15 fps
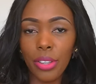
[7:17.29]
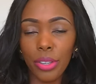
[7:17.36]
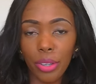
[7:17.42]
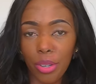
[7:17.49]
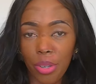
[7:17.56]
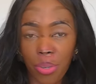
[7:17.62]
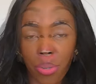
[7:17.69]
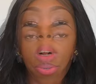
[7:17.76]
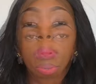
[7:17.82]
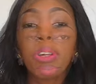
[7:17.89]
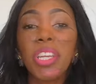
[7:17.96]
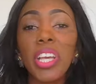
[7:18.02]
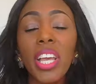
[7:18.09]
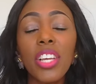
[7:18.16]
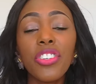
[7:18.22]
You know,
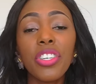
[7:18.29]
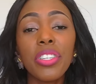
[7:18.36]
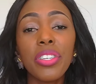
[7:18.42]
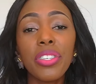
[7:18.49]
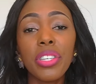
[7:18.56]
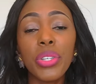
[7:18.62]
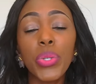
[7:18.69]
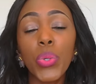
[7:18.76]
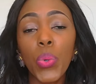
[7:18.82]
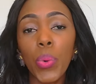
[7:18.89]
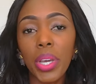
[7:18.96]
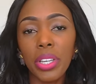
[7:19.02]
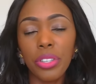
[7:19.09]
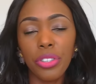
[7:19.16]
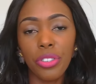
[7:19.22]
communication is a
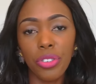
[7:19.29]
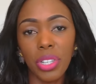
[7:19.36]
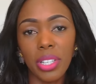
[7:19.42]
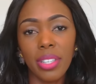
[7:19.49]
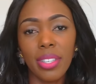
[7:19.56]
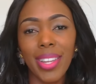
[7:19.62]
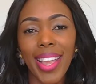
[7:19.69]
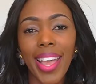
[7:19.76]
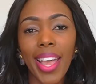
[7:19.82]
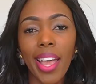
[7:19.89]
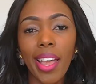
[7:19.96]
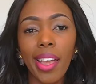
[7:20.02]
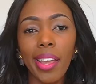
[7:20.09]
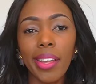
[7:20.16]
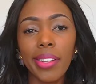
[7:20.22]
two-way street,
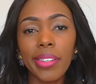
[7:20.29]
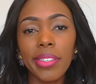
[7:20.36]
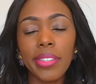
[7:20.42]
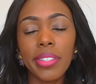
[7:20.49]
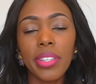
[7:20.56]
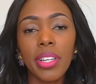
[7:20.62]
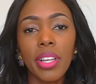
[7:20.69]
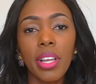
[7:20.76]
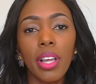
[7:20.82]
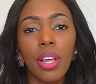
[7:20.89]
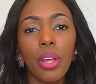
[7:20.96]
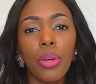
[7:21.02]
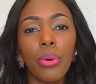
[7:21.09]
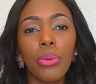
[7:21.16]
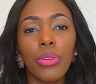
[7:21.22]
and
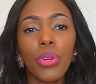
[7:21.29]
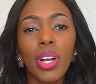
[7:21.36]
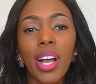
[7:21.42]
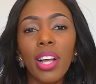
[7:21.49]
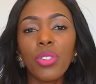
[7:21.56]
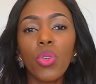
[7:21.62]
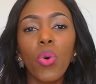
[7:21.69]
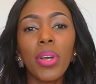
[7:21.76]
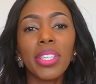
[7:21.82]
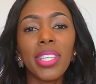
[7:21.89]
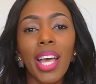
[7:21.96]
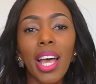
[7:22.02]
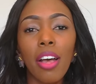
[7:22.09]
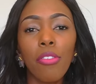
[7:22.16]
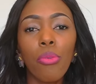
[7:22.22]
you can't always
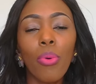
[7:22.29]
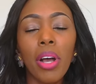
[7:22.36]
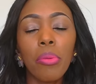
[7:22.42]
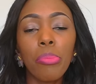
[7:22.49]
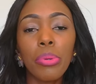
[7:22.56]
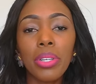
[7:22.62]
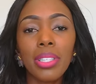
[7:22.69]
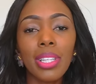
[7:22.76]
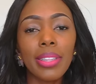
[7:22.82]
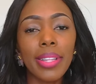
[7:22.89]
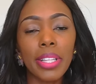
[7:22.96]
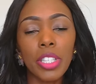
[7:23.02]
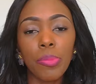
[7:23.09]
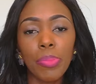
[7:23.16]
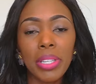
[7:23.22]
have one person
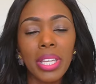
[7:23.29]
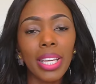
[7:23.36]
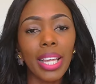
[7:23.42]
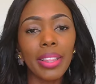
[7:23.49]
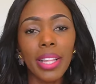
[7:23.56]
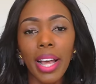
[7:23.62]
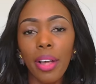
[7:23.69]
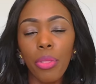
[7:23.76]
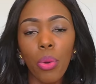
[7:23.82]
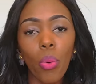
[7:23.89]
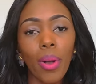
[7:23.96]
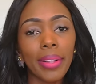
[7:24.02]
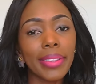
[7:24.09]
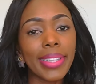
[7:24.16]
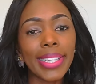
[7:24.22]
that's speaking and the other
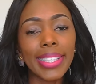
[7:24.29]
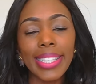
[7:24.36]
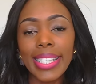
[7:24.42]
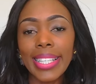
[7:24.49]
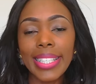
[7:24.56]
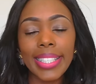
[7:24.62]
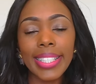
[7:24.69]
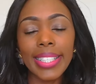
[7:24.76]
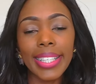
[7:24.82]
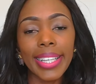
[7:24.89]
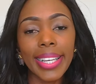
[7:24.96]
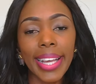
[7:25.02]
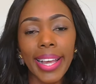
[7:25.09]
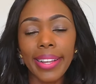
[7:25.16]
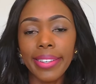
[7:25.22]
one that's
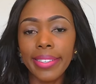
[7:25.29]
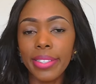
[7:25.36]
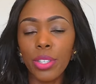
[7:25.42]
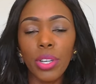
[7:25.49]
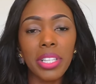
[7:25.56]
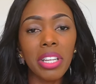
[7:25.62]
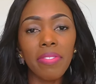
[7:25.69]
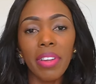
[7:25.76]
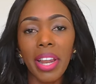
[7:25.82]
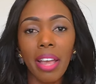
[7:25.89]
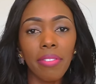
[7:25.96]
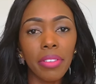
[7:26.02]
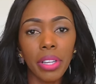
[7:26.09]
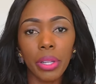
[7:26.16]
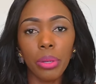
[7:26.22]
listening and not even
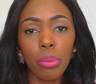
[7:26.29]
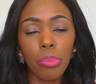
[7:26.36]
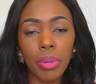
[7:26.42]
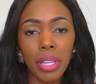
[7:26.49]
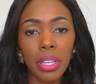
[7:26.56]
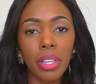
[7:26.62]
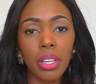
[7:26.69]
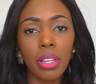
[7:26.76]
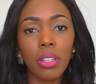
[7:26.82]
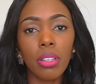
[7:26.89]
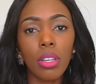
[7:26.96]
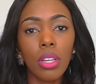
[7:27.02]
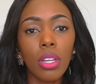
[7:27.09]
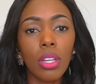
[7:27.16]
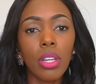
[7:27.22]
having an opinion.
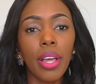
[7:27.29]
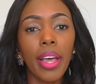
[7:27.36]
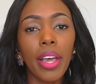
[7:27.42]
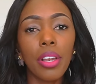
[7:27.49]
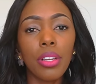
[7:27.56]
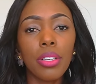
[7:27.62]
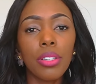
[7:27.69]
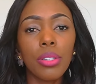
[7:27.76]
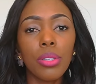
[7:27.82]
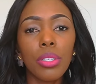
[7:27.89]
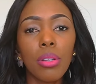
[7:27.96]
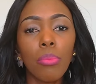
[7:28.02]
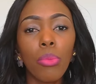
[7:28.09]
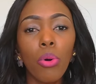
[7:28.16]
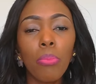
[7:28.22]
And
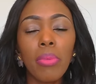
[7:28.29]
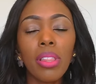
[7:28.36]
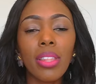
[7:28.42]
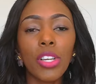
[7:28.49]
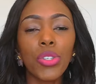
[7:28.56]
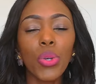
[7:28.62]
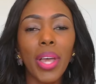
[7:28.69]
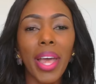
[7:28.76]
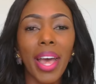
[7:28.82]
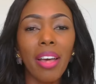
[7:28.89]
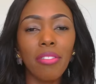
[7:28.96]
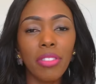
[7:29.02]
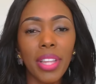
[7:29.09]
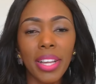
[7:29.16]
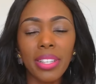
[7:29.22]
the moment that you
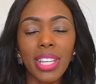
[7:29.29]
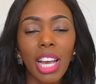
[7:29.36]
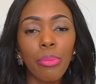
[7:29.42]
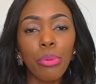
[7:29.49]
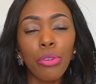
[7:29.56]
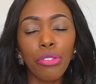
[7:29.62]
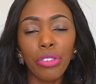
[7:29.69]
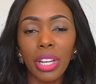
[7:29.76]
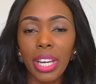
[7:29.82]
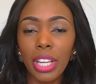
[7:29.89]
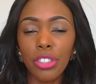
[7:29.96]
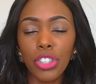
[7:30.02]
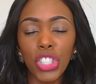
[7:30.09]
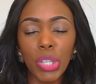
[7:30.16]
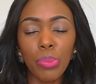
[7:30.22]
have that type of
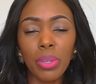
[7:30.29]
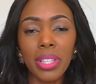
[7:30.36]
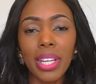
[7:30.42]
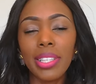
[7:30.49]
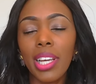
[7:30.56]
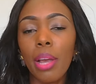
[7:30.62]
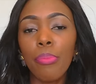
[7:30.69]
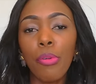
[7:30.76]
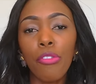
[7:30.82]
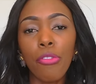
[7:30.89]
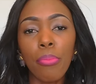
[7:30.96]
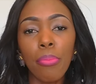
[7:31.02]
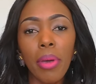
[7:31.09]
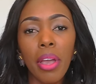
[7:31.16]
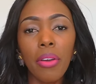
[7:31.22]
relationship or that type of
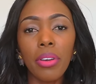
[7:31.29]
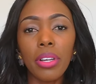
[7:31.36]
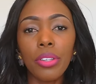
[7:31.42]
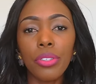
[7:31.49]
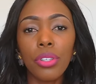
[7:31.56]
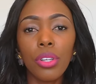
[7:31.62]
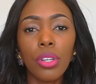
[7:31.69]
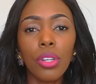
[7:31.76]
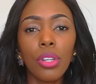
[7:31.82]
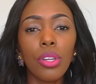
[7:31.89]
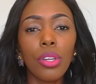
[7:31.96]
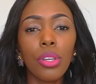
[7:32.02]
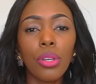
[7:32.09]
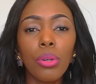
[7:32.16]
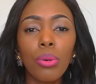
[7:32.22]
marriage,
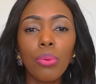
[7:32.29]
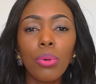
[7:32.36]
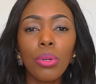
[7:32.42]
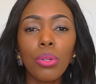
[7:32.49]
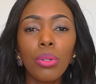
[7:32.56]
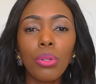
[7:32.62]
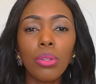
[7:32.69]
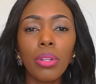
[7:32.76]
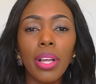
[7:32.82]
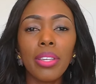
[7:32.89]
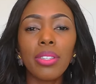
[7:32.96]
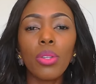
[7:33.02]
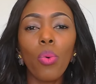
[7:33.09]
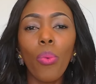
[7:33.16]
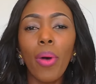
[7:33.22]
you will,
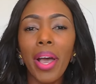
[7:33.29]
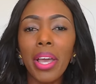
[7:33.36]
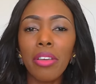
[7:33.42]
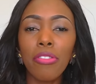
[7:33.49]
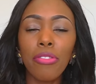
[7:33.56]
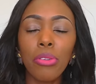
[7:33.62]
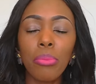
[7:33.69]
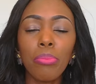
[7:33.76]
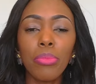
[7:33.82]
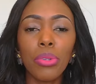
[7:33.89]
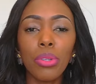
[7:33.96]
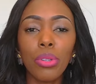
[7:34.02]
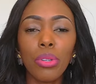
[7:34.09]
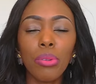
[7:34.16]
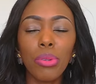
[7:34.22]
as the wife, you
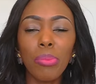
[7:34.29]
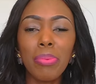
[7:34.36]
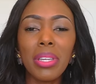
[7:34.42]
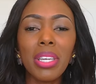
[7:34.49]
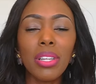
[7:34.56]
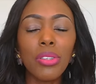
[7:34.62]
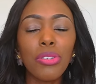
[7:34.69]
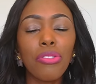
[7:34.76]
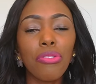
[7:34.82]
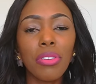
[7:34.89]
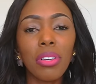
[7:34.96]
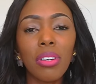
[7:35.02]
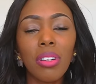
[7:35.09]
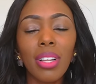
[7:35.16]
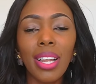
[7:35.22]
begin to
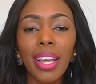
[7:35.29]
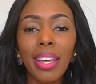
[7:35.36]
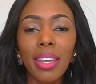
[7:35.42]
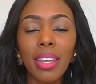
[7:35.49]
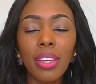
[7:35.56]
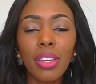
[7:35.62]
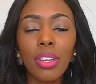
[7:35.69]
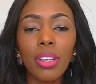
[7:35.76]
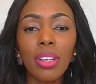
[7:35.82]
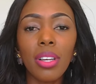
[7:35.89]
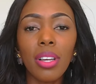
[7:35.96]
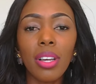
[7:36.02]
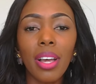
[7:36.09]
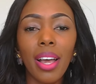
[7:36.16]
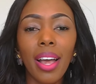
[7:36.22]
feel like
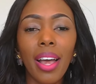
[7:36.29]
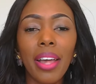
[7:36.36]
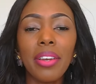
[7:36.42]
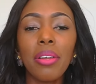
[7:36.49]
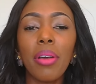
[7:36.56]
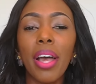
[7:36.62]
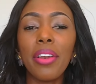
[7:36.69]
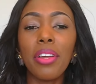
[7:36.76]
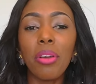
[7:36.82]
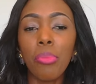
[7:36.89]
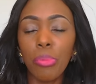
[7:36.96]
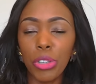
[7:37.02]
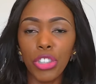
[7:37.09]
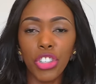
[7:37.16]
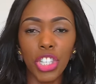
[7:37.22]
you're
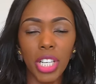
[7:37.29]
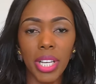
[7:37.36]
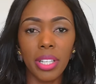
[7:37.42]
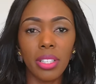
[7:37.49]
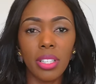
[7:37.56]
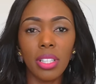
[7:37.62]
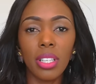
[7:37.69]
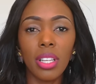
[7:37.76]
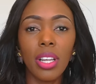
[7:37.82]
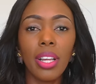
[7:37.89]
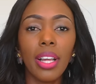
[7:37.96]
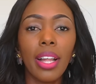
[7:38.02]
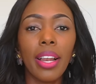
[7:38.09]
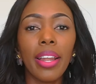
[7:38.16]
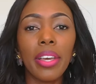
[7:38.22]
underappreciated,
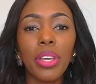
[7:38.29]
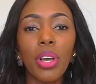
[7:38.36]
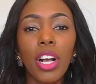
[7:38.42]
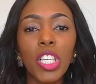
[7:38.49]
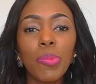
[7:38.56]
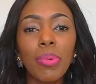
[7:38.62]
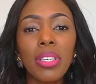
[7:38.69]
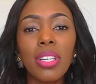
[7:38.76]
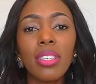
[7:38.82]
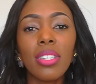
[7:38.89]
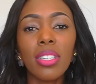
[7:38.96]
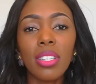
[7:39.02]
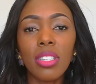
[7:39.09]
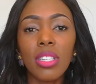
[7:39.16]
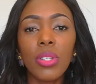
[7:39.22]
like your husband
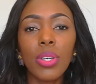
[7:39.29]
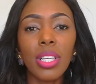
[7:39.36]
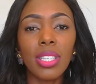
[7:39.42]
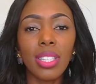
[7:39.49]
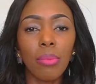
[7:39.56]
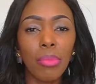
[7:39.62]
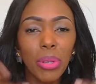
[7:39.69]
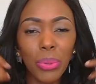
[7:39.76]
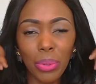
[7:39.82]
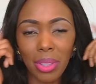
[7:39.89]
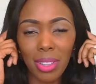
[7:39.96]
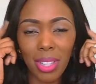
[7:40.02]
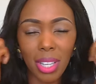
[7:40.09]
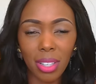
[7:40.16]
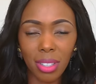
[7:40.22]
doesn't see you as someone who
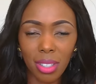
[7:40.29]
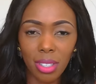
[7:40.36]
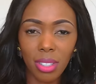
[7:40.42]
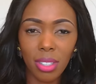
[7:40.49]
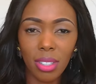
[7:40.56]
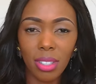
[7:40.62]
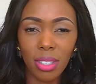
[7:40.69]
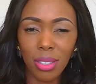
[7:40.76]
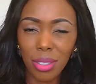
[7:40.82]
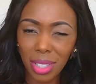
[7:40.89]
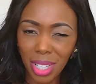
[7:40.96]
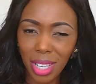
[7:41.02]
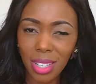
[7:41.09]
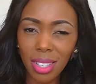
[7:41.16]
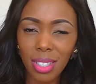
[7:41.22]
thinks. You
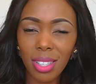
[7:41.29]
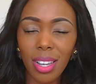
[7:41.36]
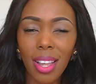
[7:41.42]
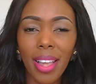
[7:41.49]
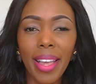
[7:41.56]
get it?